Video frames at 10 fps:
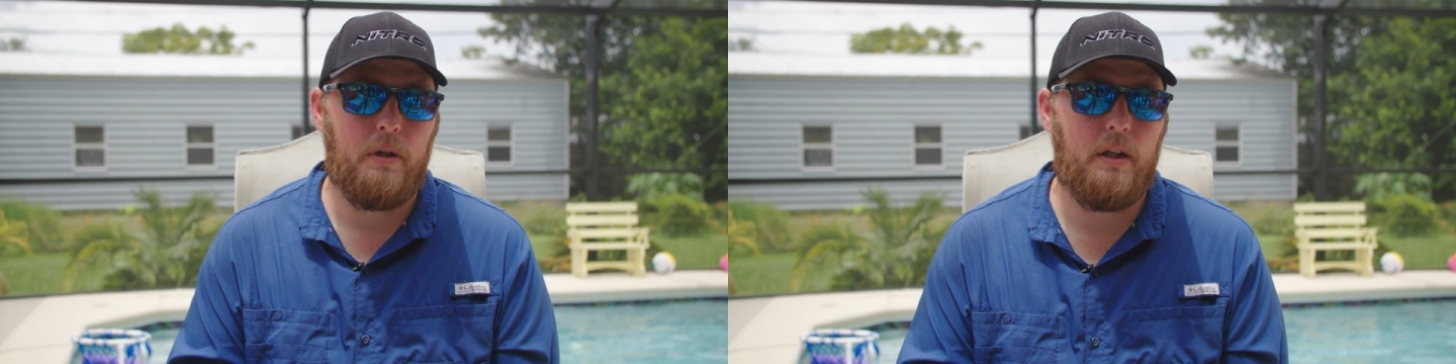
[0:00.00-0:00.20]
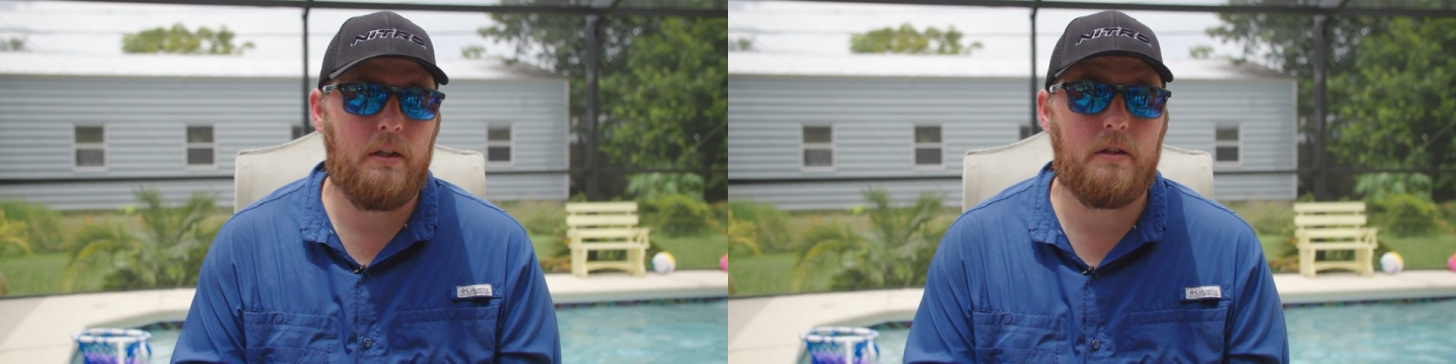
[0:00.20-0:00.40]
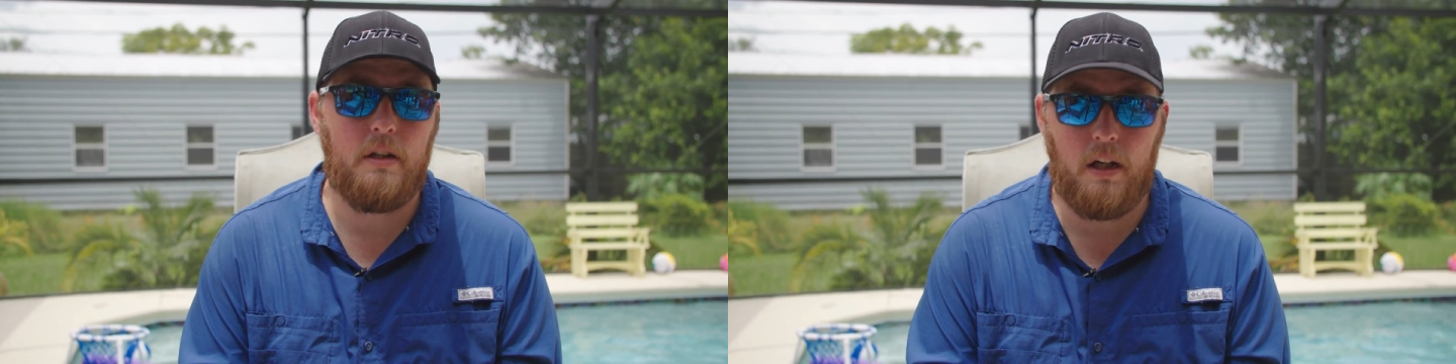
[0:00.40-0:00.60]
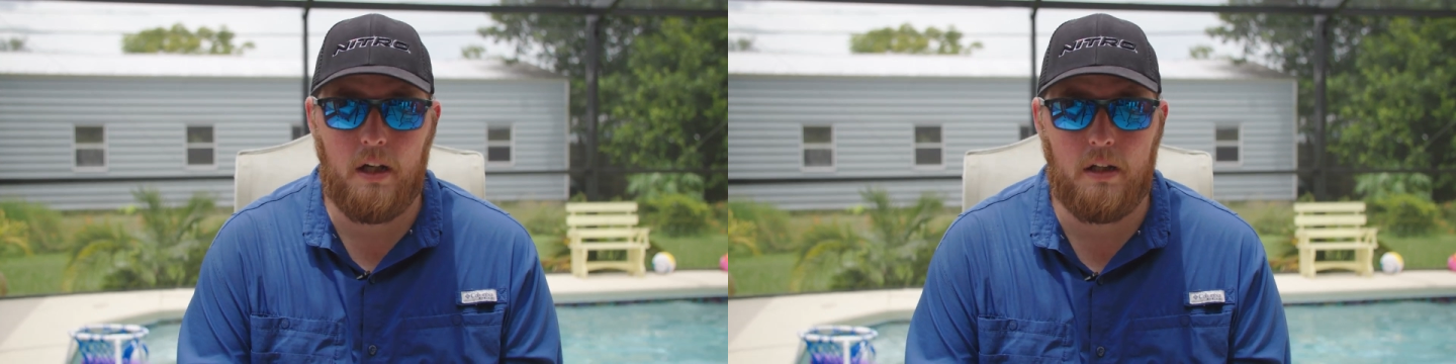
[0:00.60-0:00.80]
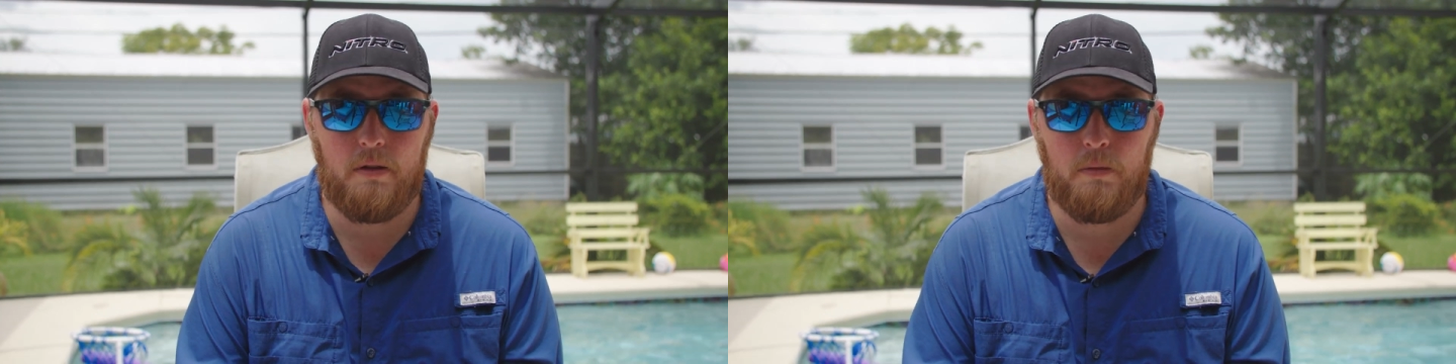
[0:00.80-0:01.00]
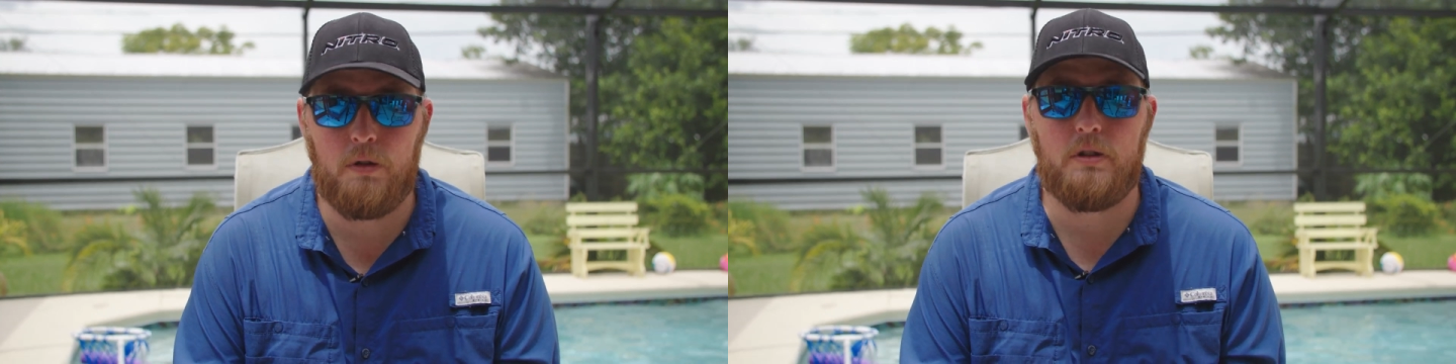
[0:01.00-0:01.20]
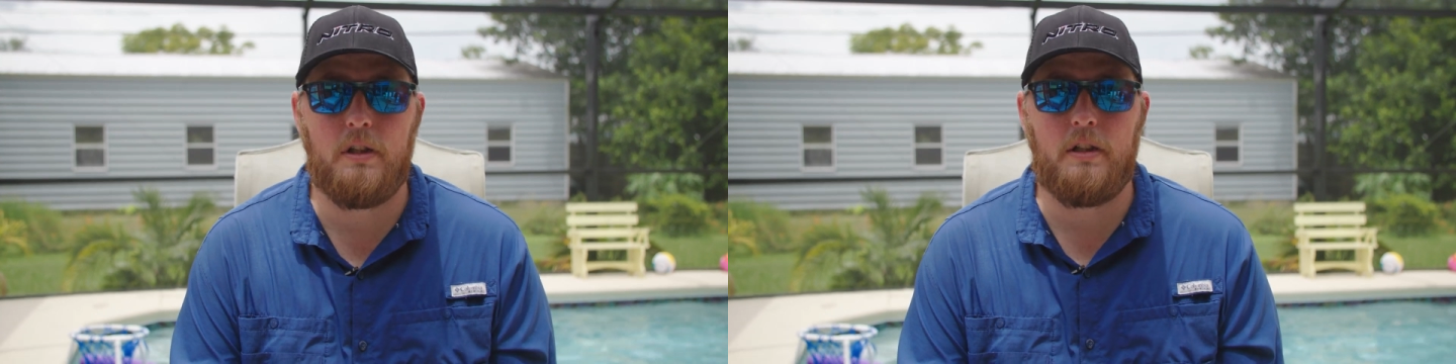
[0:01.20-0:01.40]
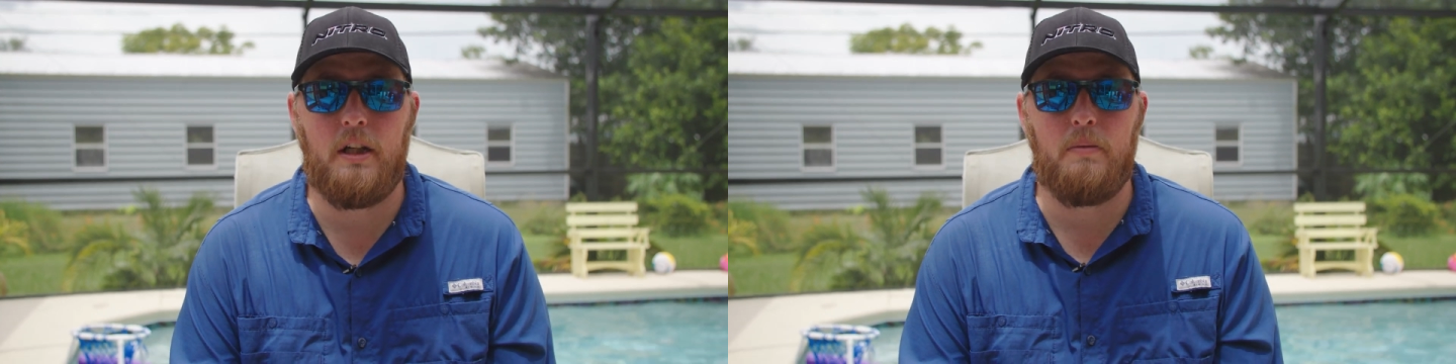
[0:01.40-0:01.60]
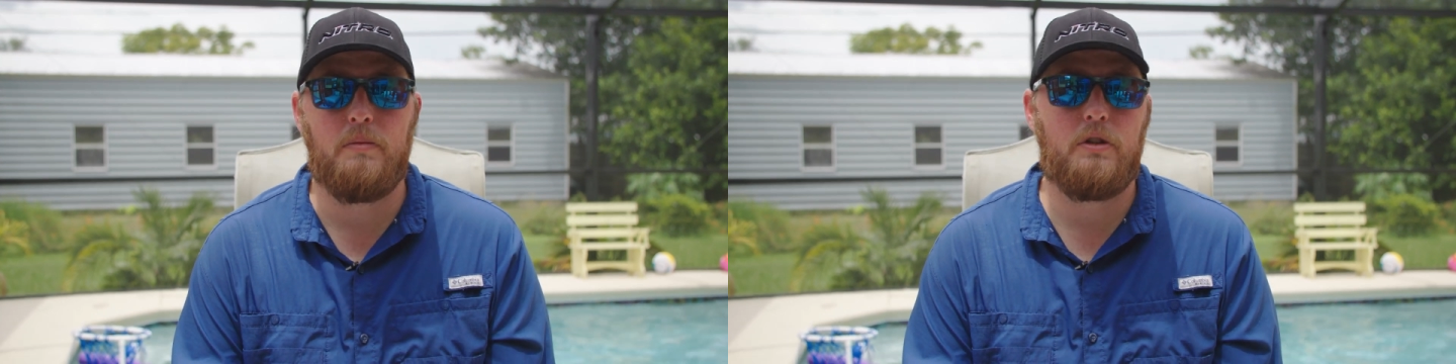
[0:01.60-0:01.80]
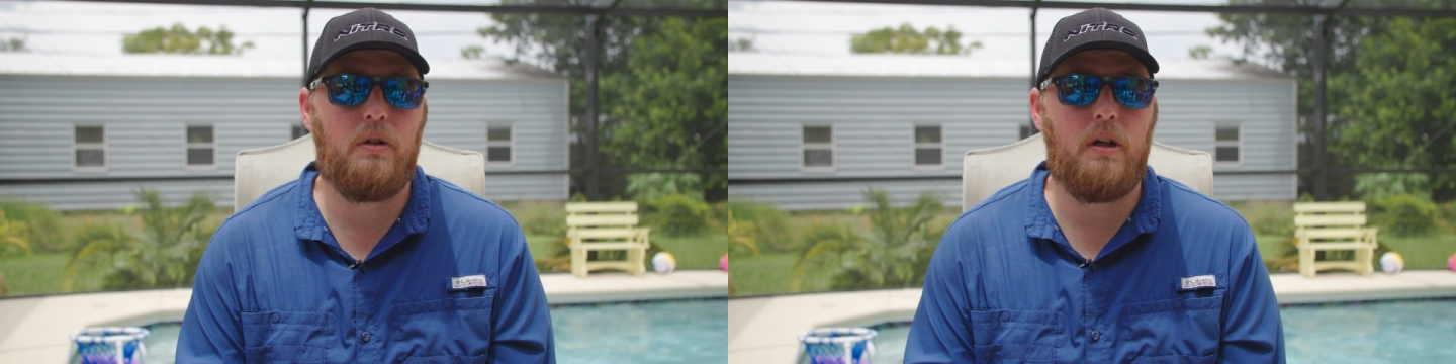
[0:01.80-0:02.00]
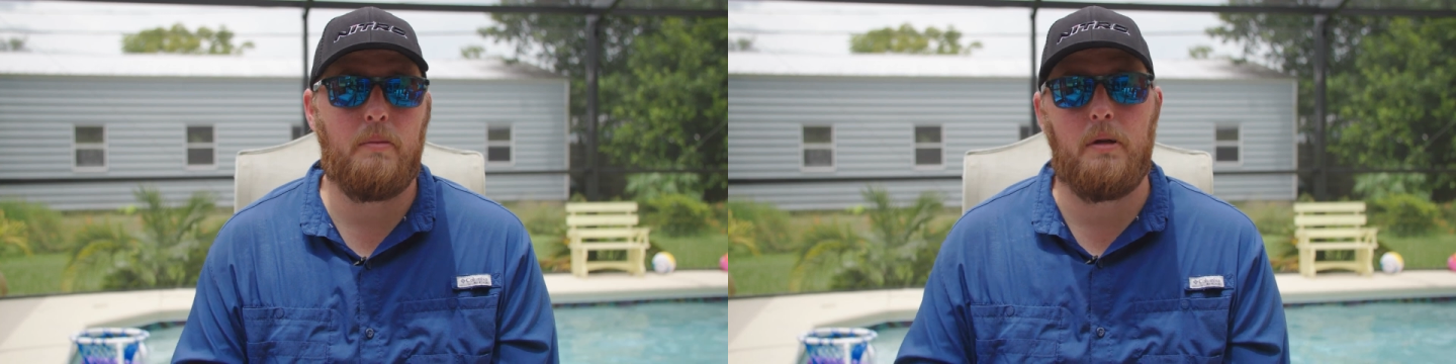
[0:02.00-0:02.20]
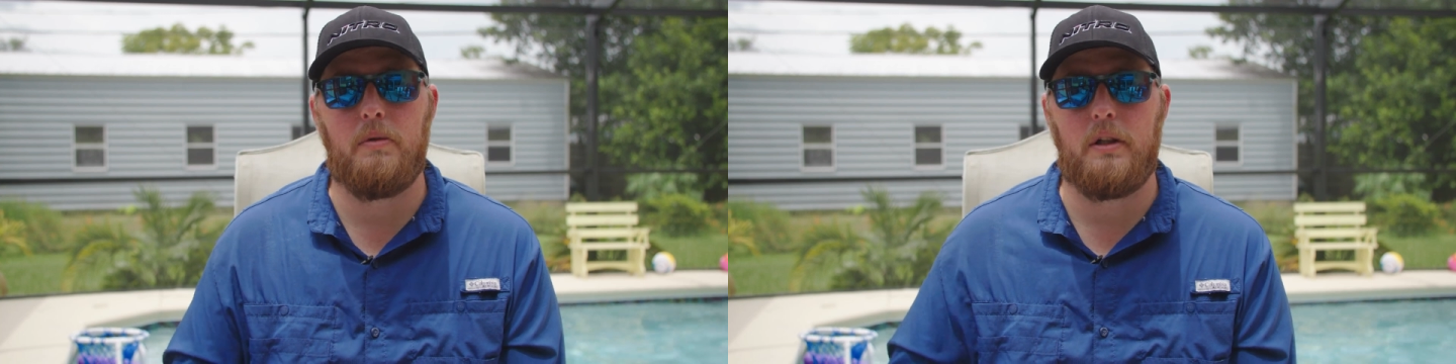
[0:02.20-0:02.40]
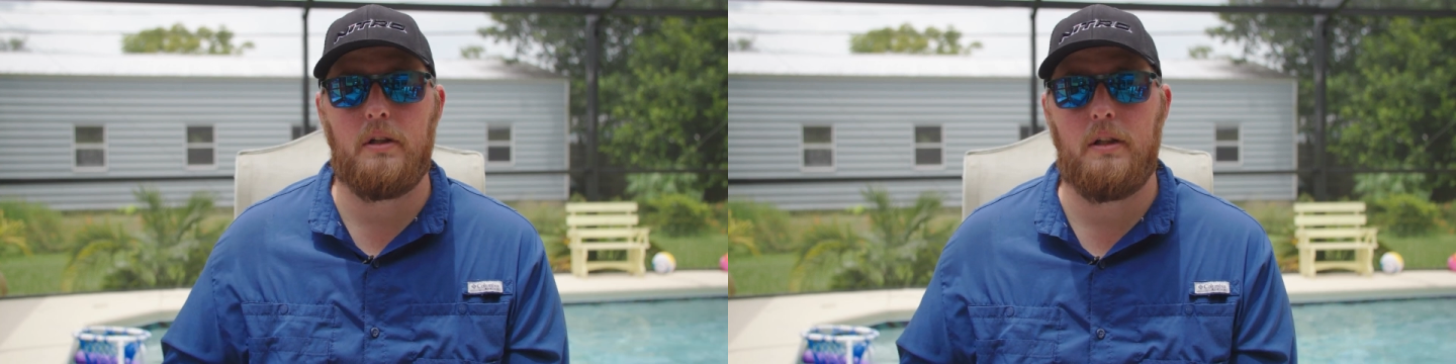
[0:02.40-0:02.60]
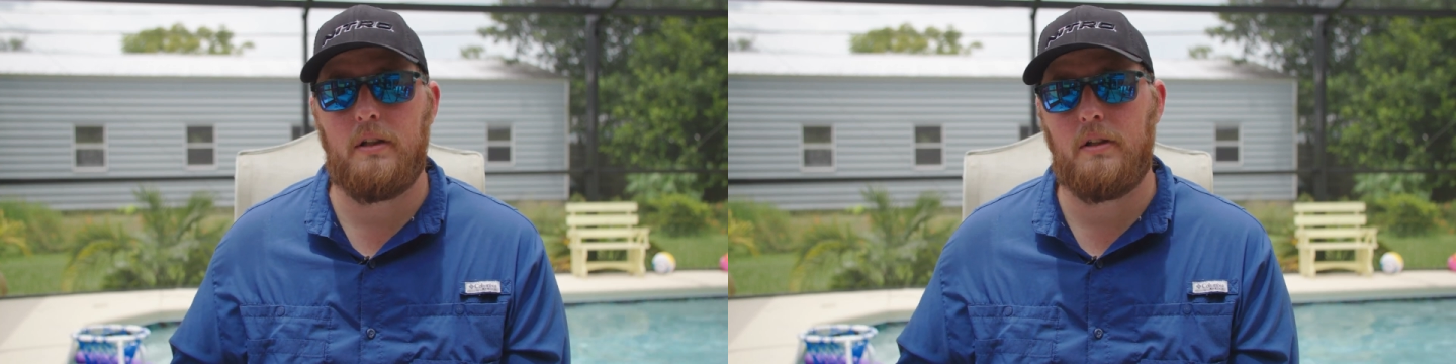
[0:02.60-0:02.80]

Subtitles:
But it's not most of the time, so I'm able to